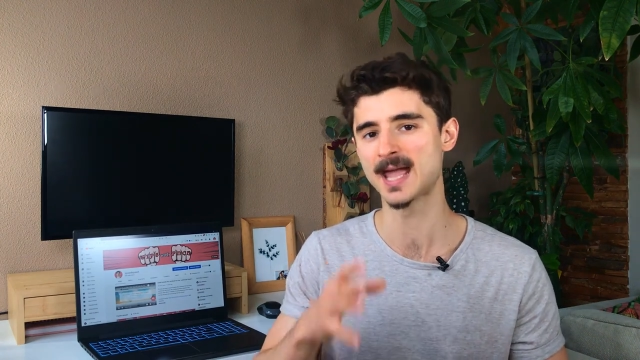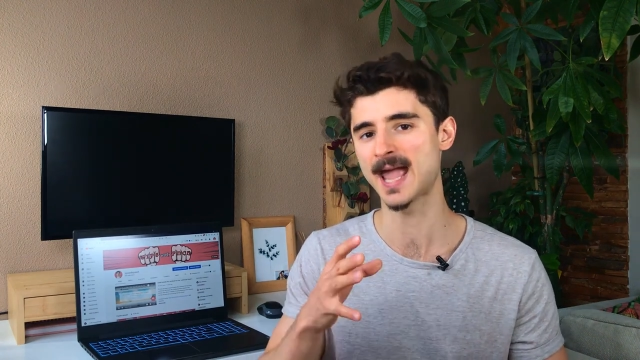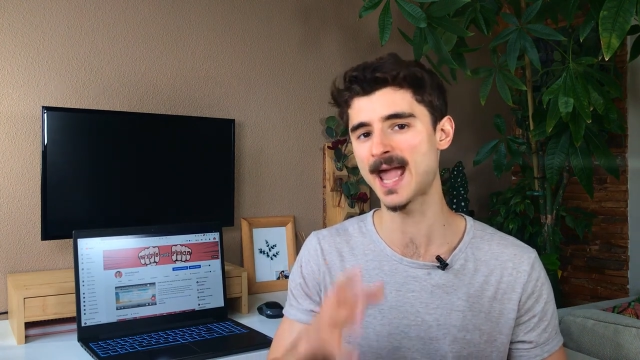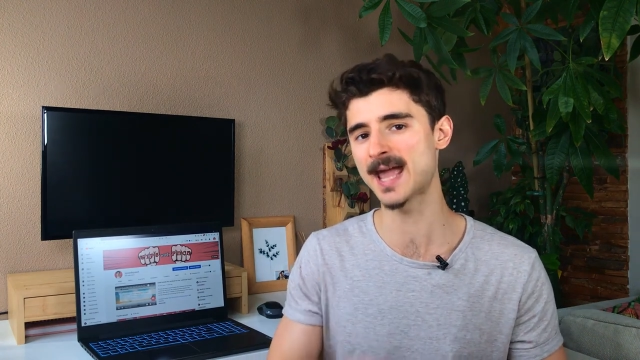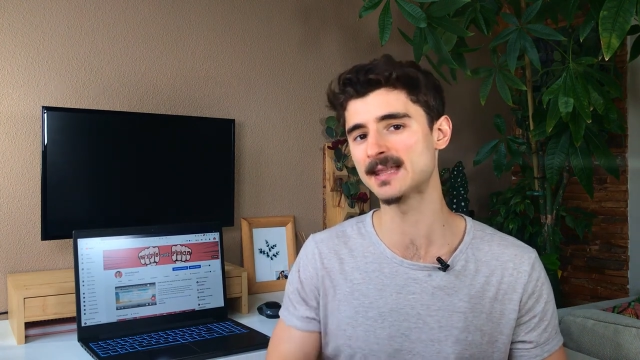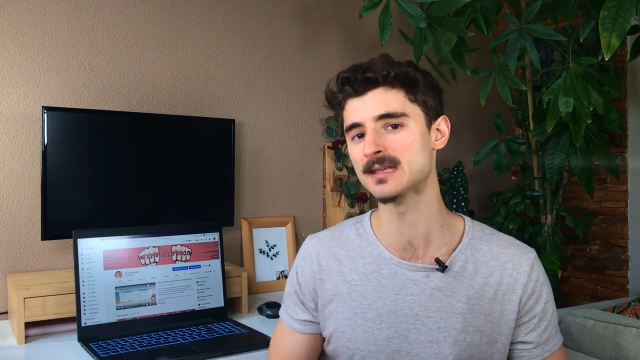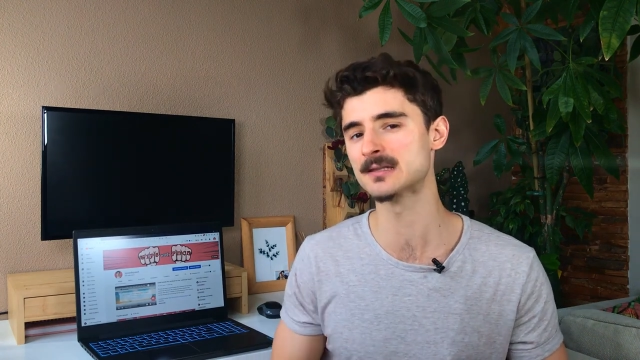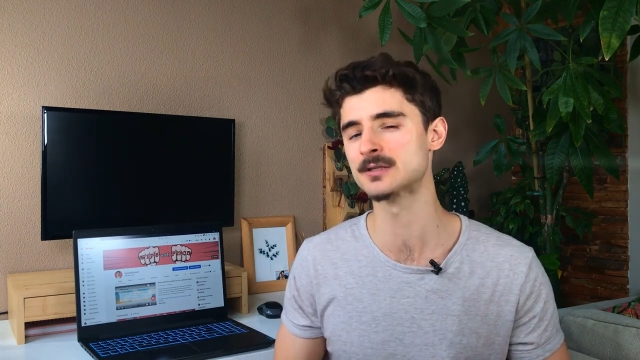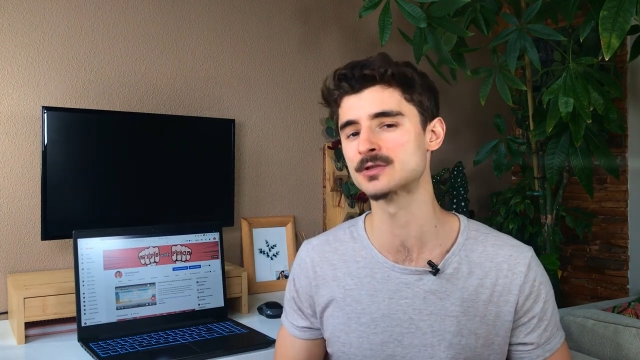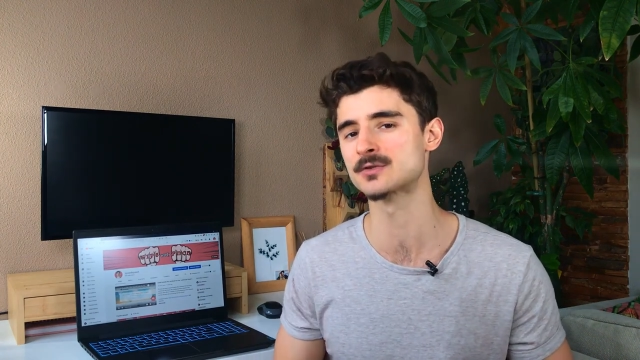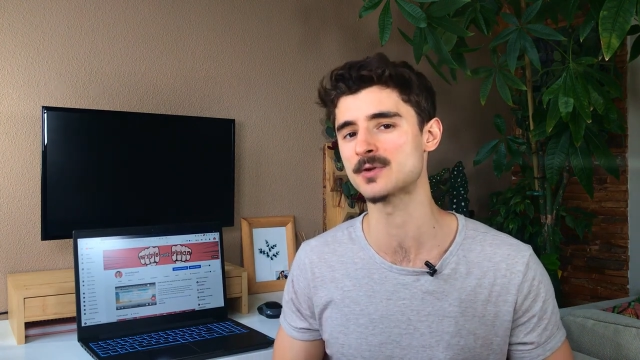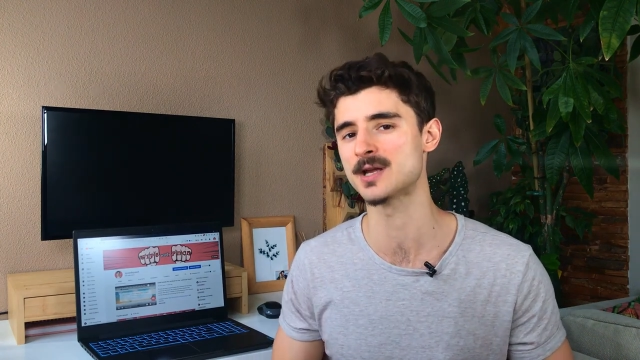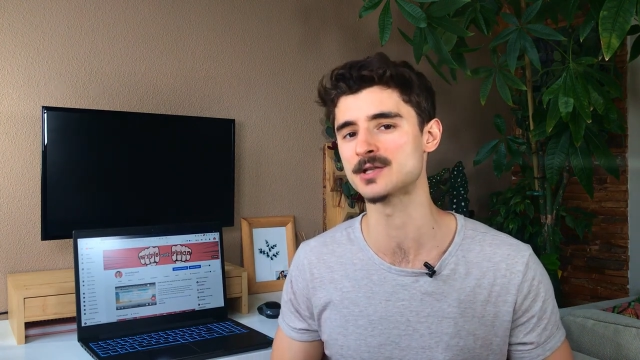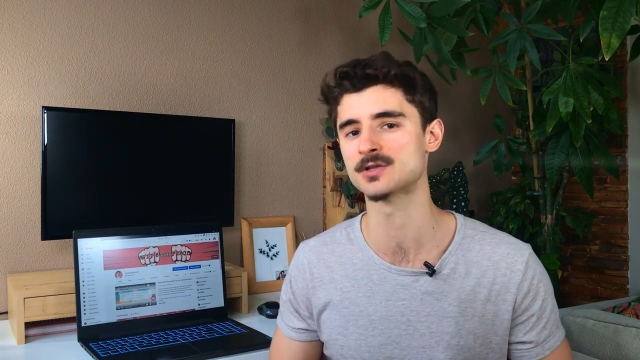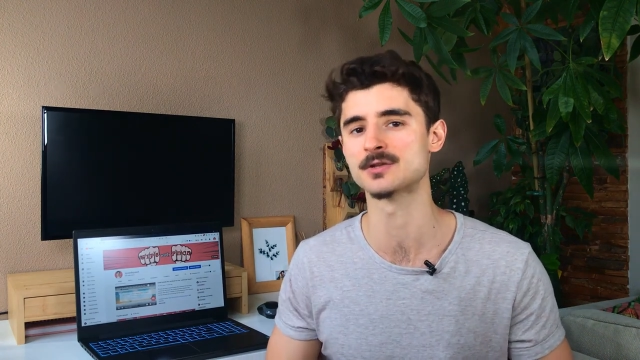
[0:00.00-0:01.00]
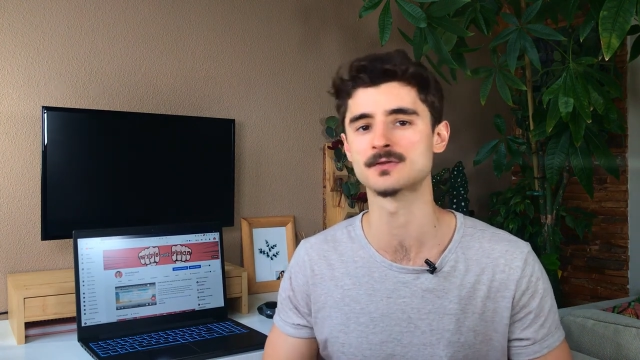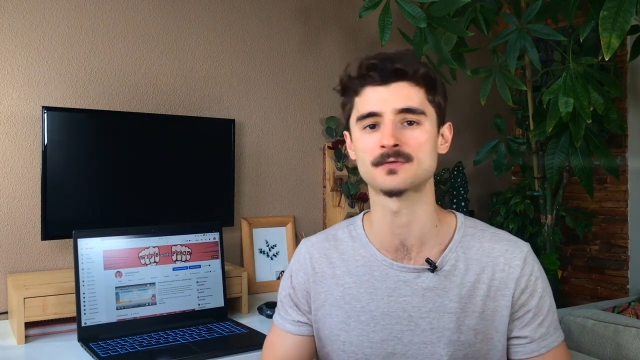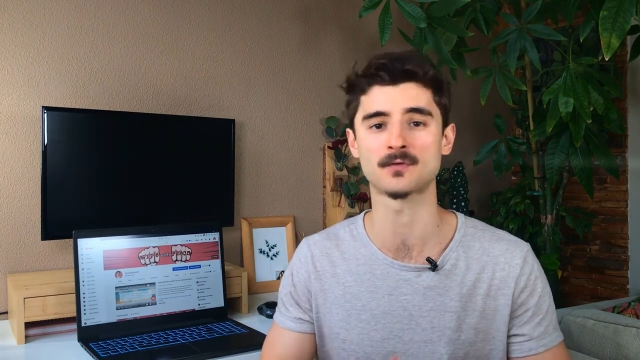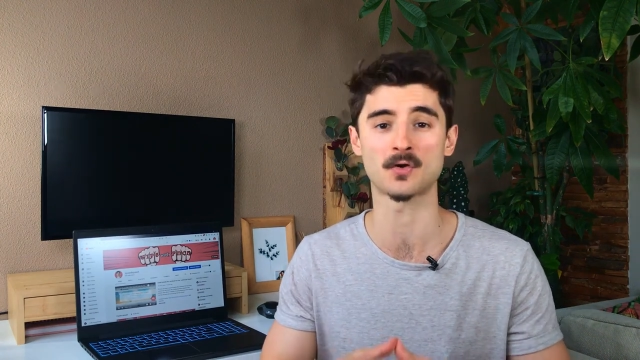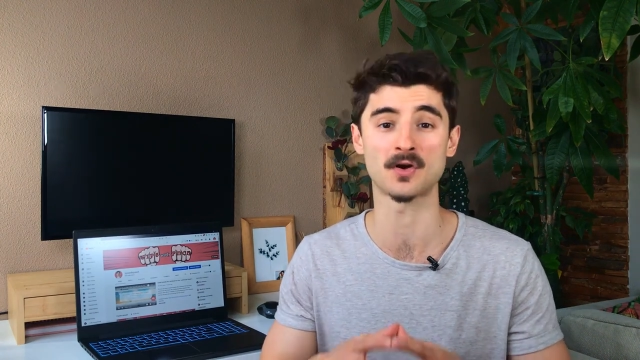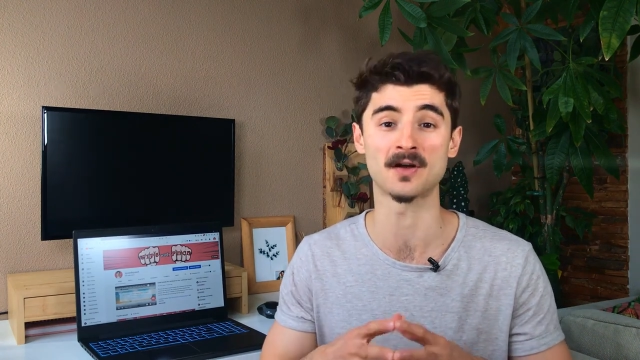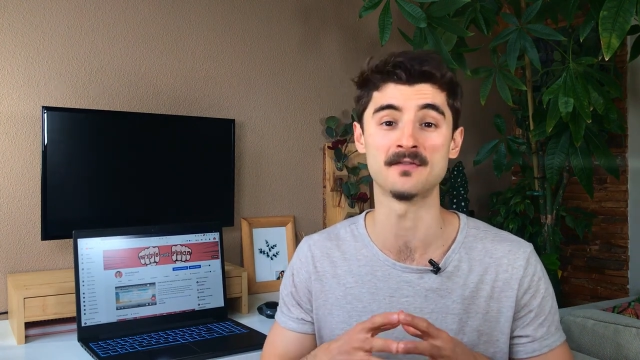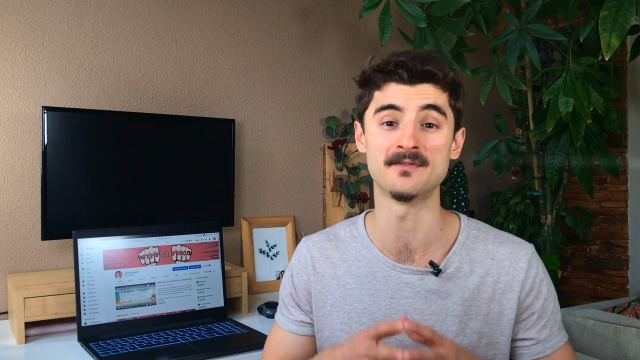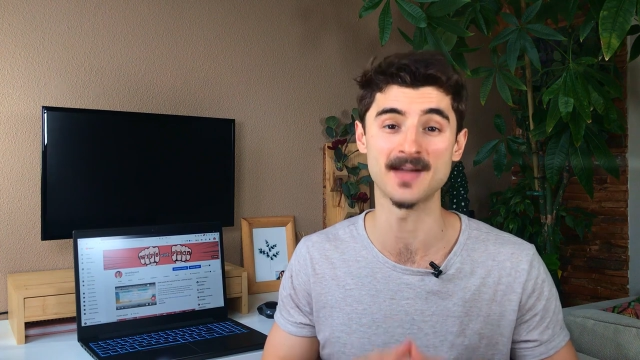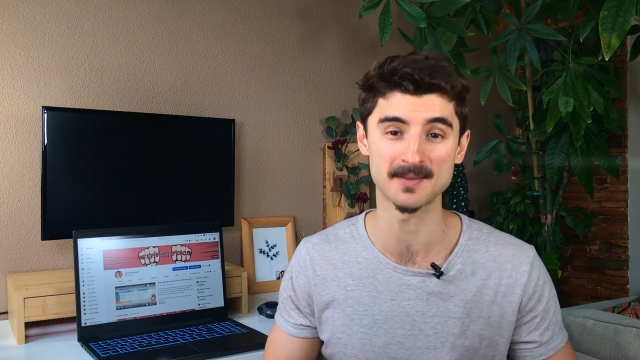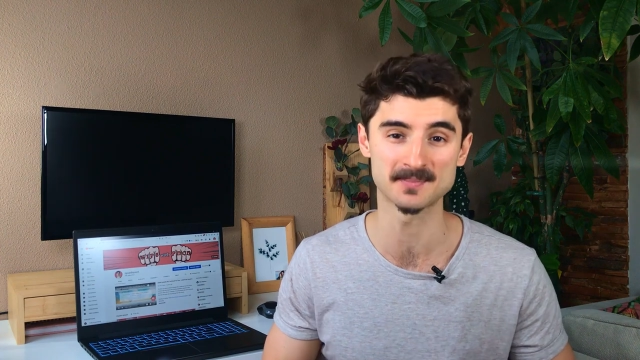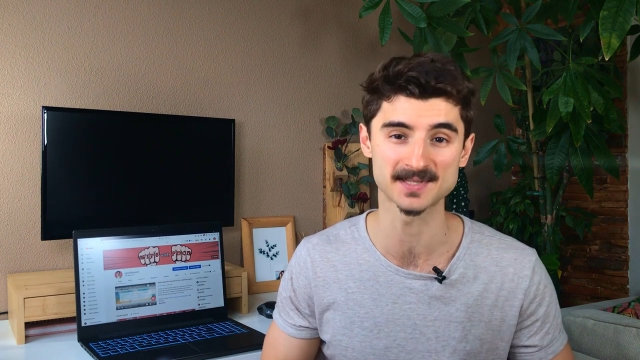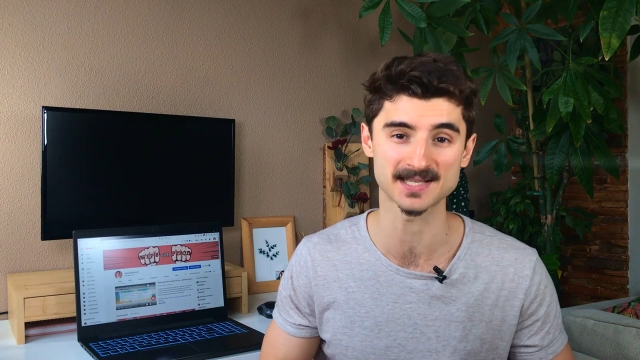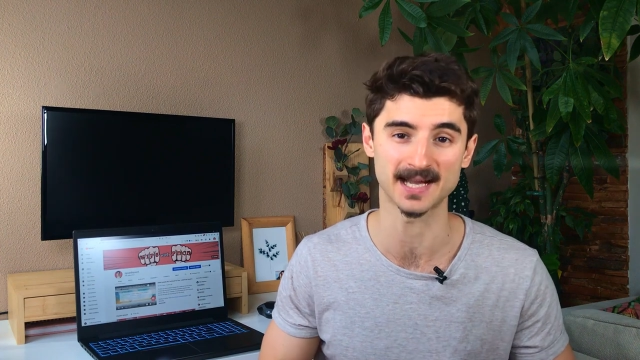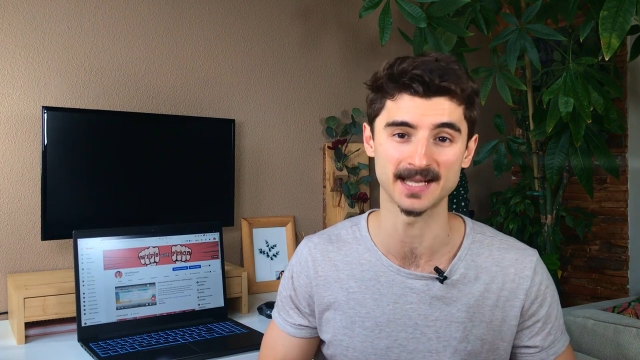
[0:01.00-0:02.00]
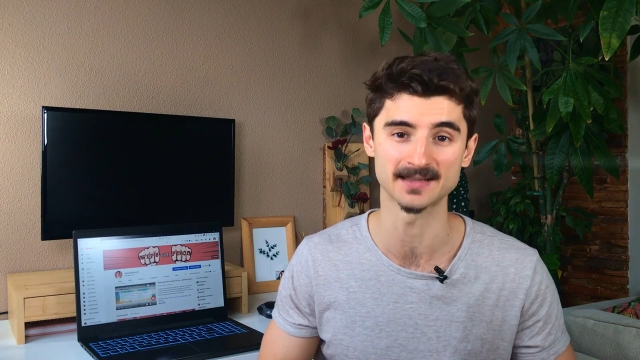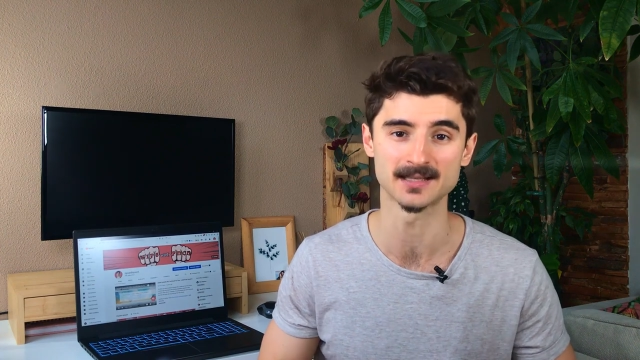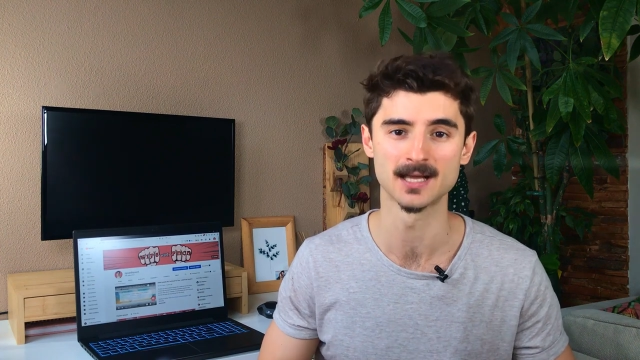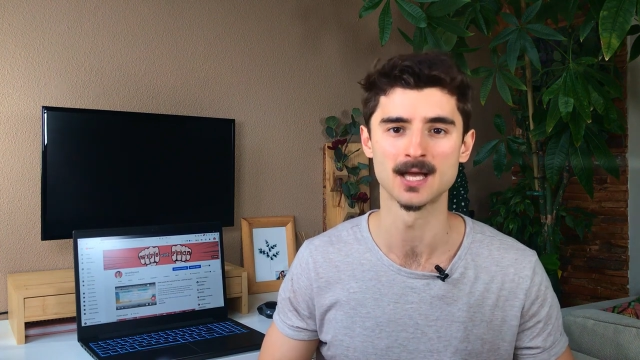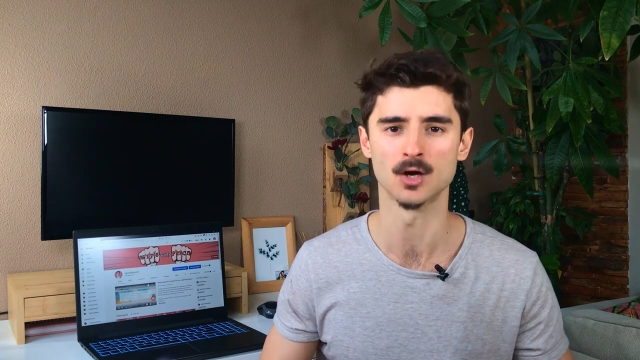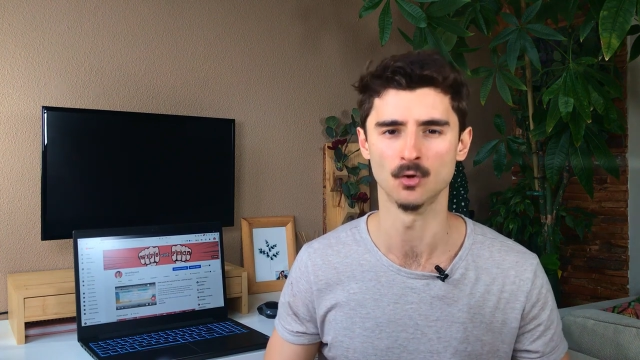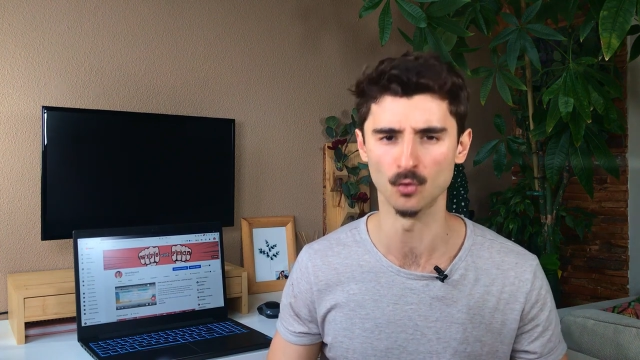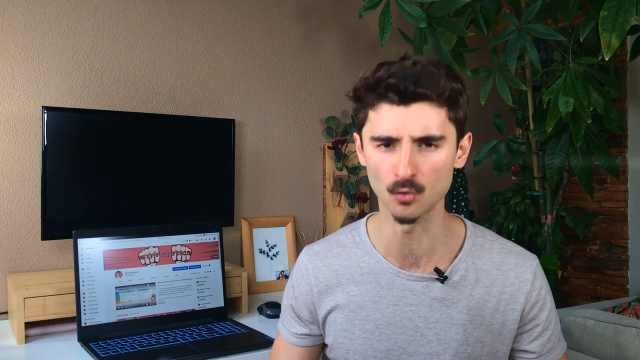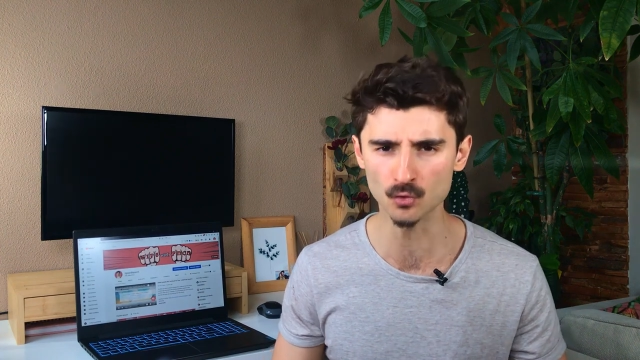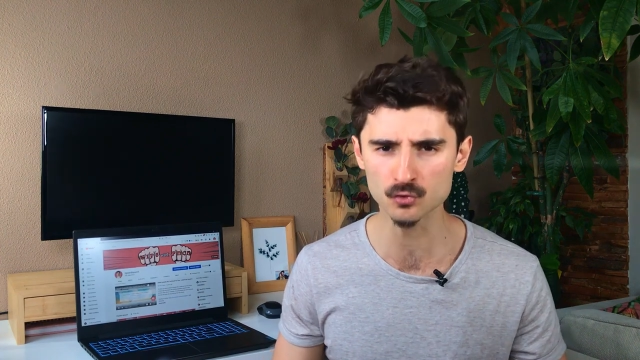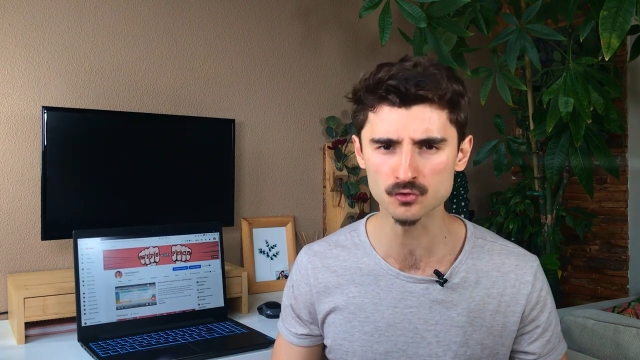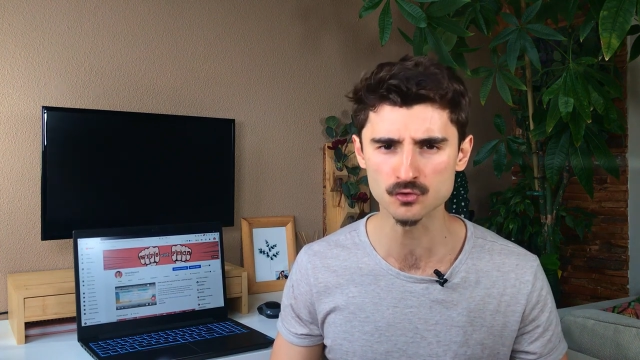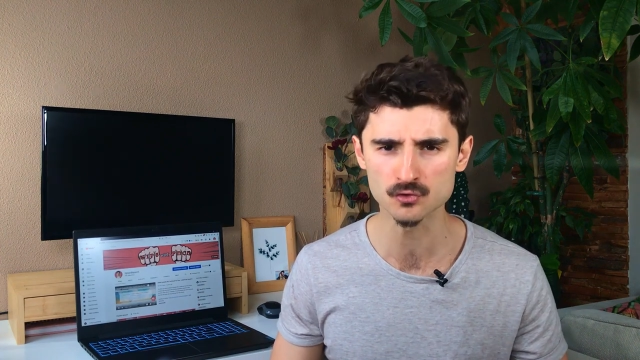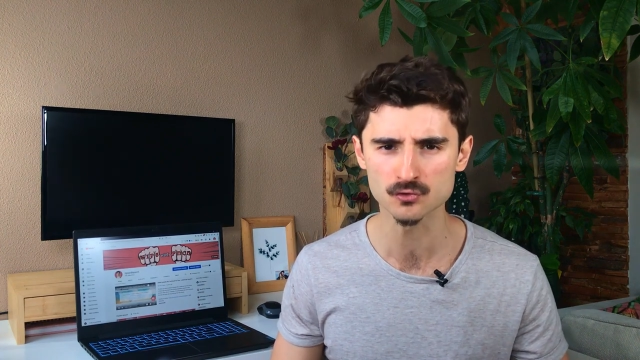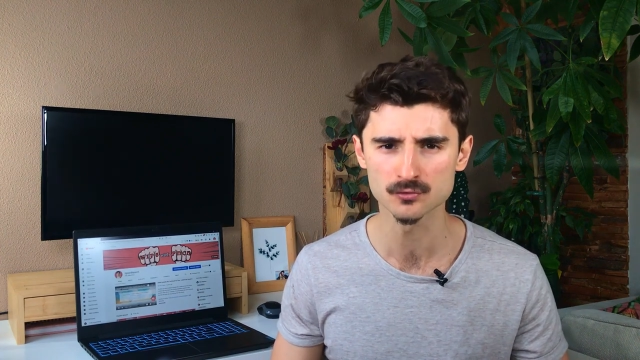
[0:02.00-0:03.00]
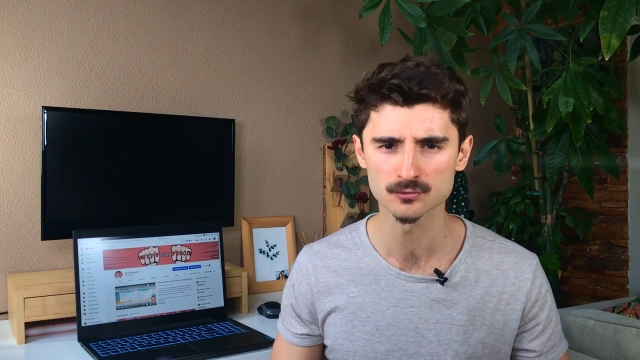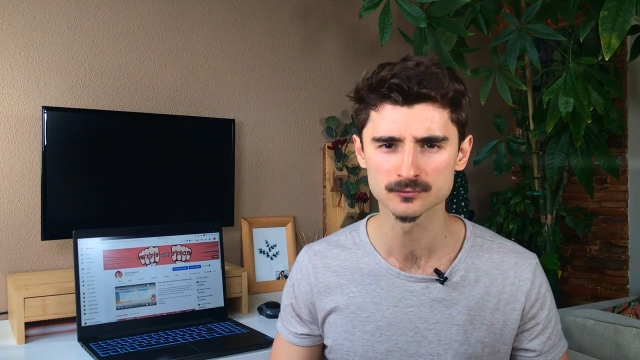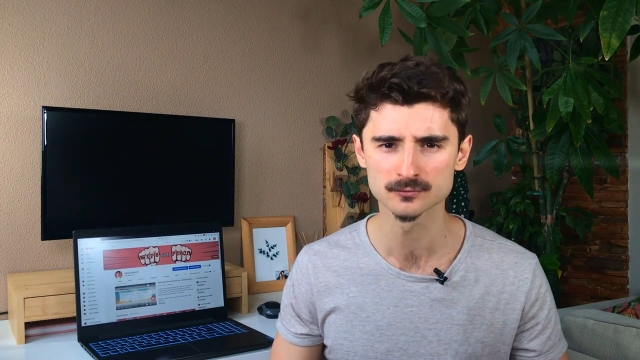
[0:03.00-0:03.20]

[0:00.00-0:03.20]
and illustrations for a website. Whoosh!